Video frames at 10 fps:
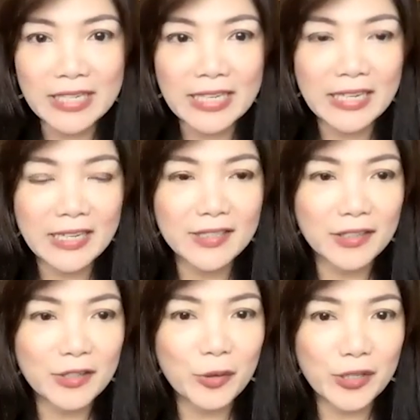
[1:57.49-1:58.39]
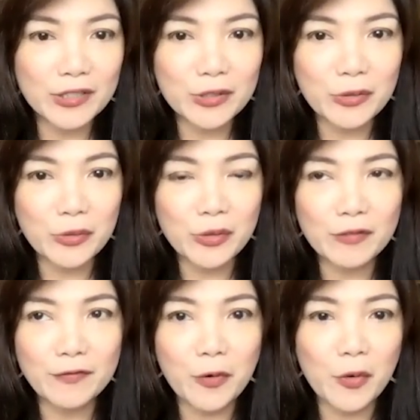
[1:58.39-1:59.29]
It is a coding school
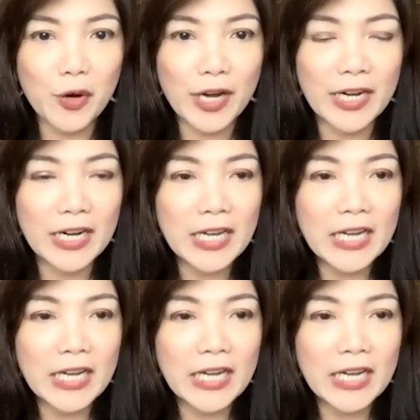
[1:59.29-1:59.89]
for